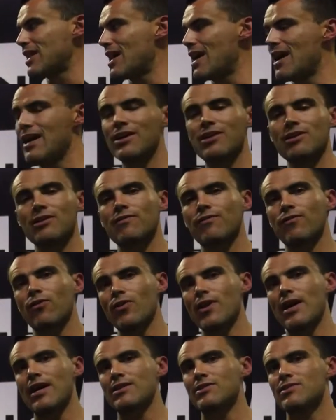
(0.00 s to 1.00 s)
targets
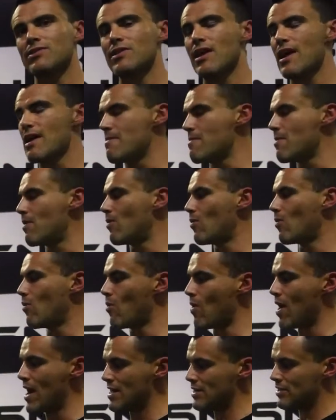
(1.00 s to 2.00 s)
for that same
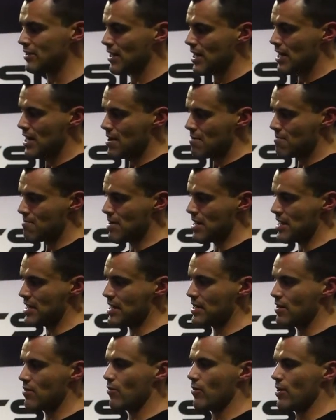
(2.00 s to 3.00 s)
weight,
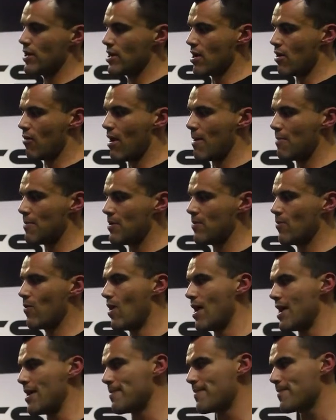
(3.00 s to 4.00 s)
meaning we go up in
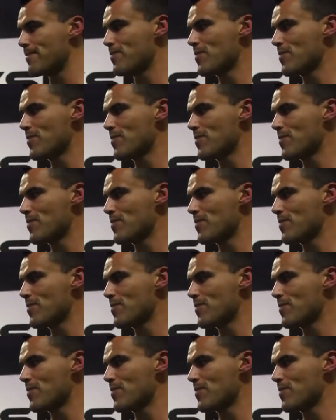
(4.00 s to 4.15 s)
weight.